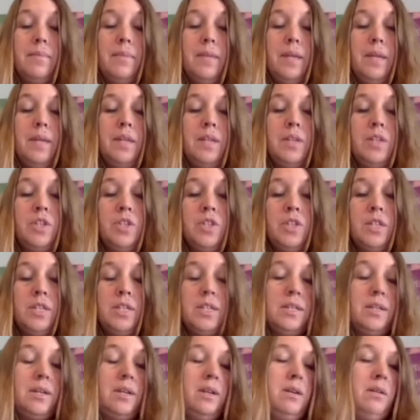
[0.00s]
It's
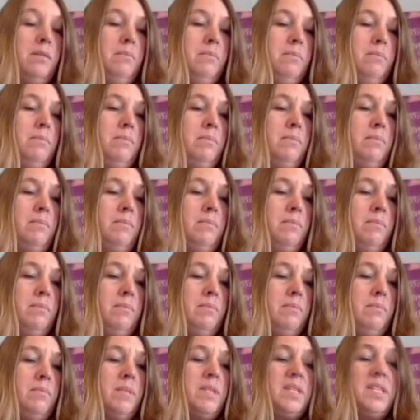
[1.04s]
just,
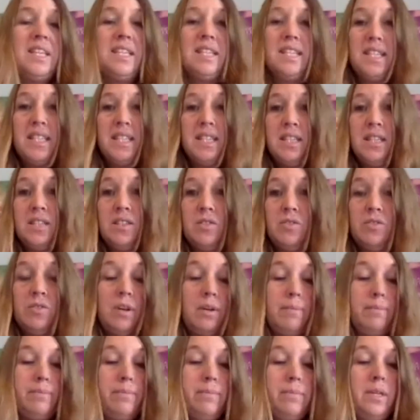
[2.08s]
it's like 10 cents a
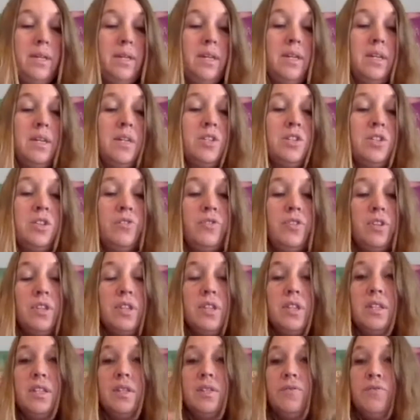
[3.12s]
drop. So if you're
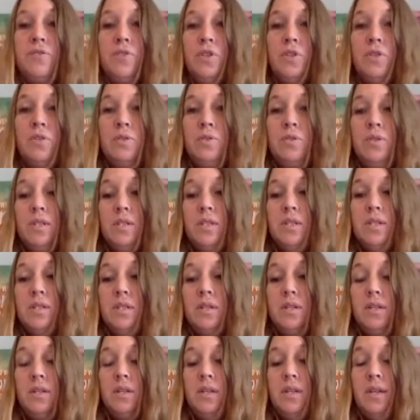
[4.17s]
gonna diffuse
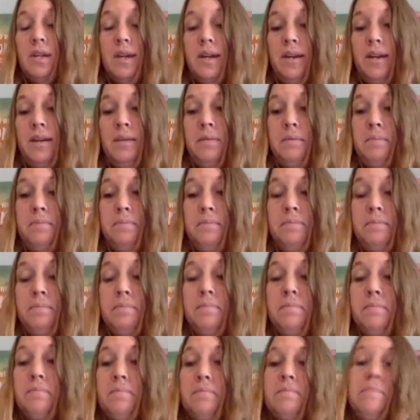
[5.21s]

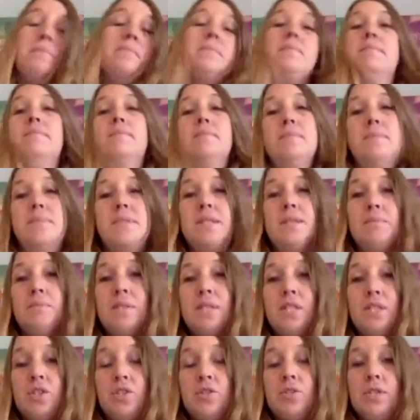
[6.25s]
some
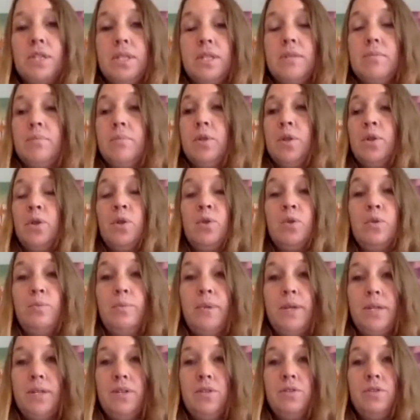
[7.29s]
citrus
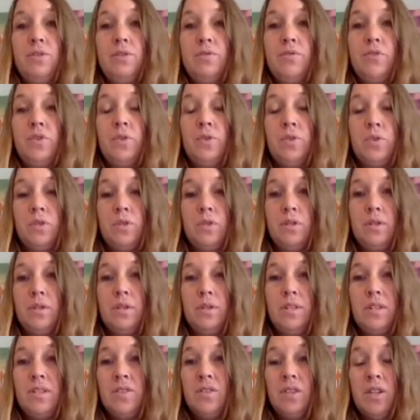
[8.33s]
bloom in your diffuser,
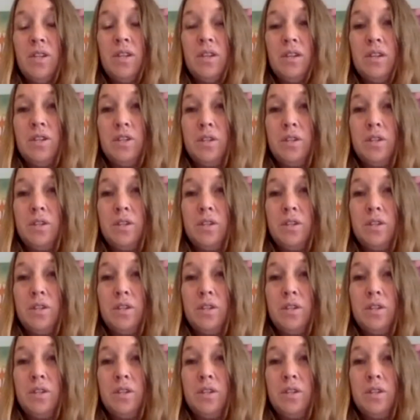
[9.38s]
it's only gonna cost